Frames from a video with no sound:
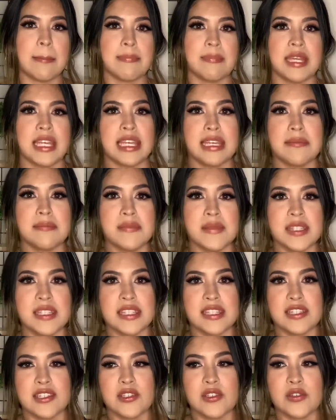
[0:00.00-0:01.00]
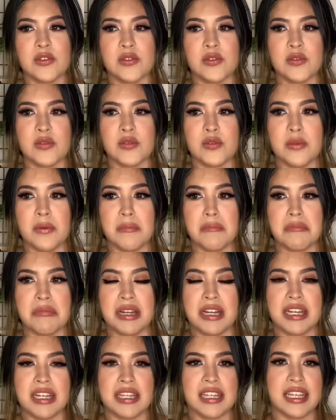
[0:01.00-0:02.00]
memes to
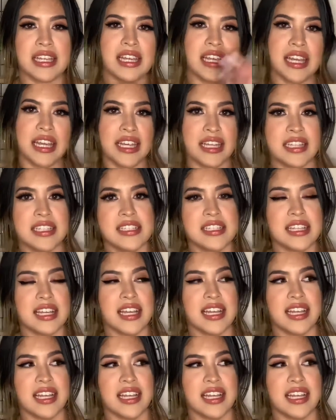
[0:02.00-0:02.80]
my like ex,